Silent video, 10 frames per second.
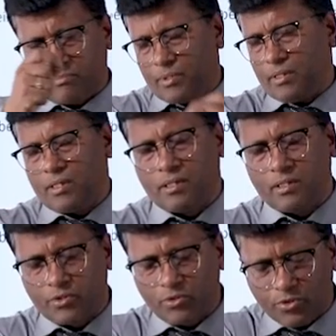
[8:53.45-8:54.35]

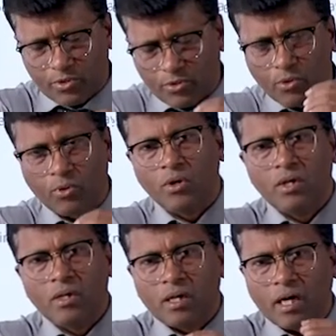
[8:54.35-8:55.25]
you should know
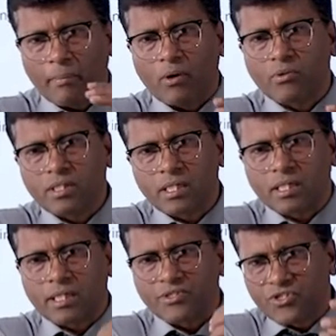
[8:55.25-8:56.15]
about
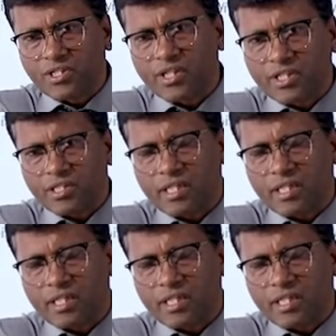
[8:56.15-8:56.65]
the consideration,